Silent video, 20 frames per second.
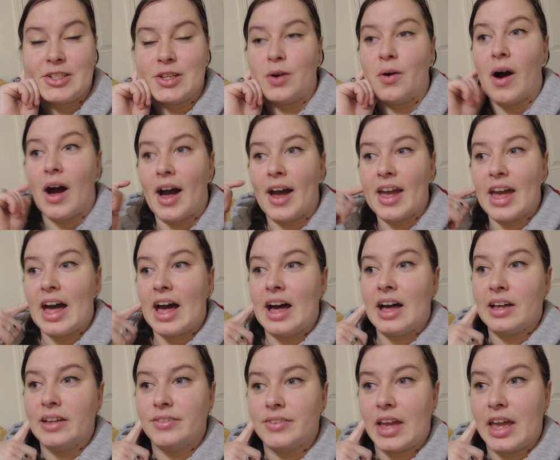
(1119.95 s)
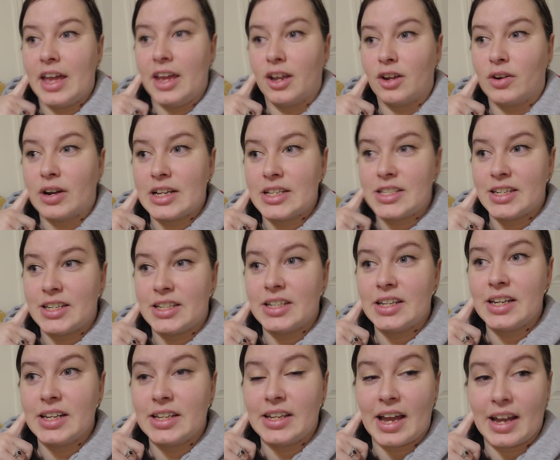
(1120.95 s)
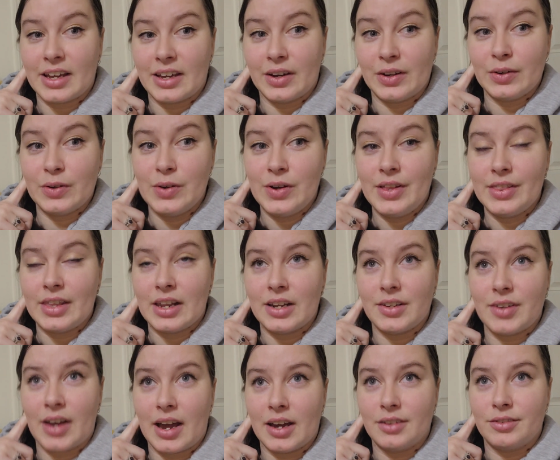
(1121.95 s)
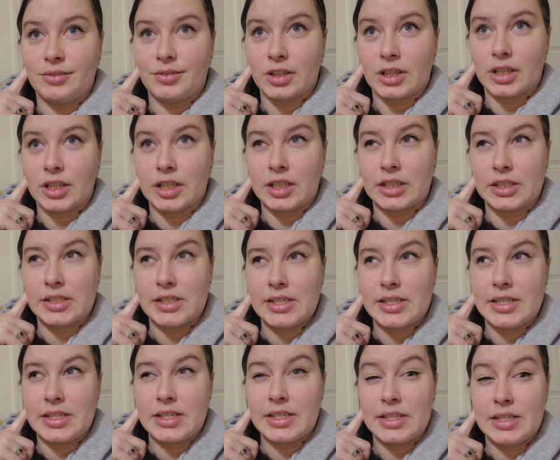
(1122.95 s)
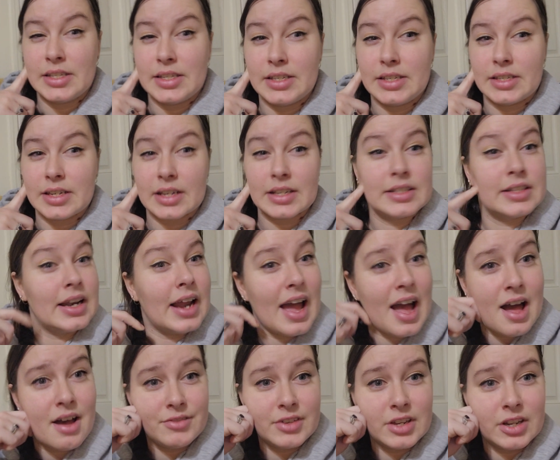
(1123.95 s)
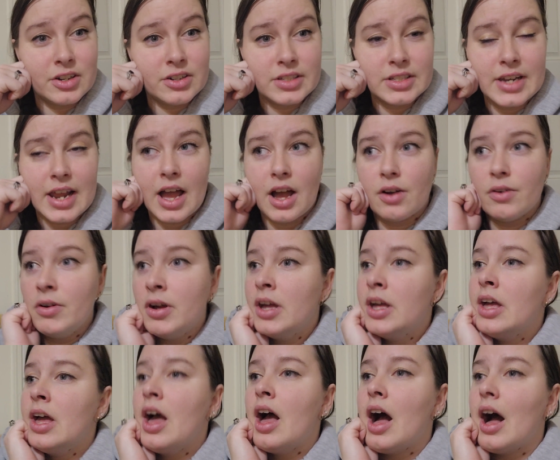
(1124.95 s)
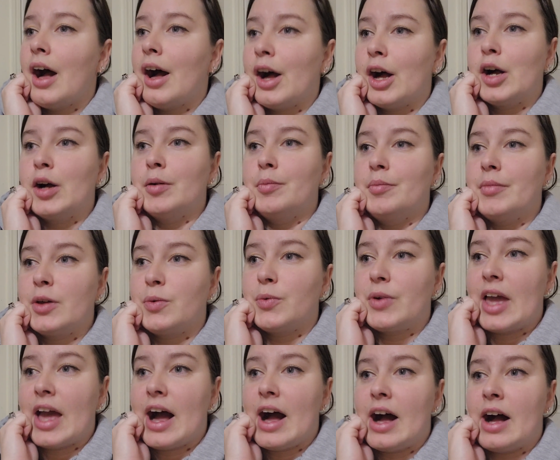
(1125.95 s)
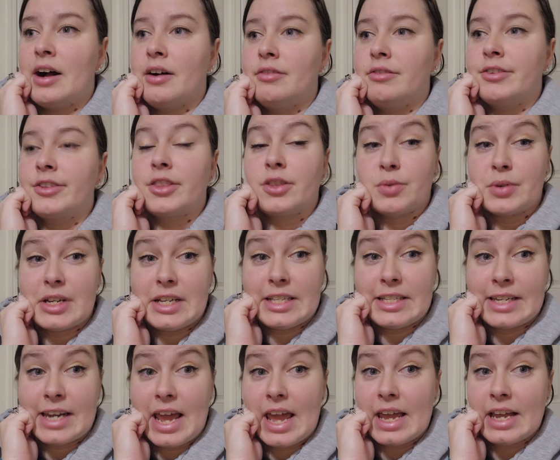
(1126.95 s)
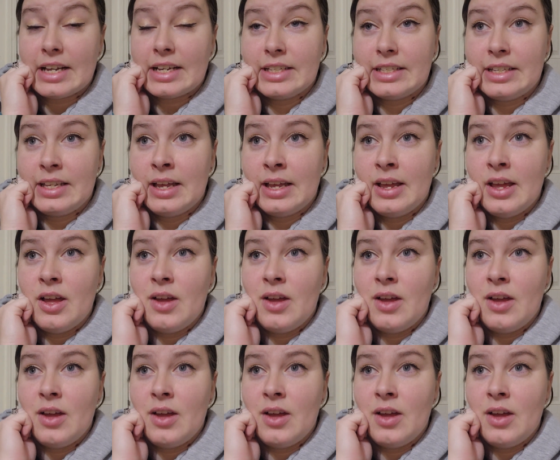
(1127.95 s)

So I have a crested gecko that I've had for six and a half years now. Um, we have three snakes.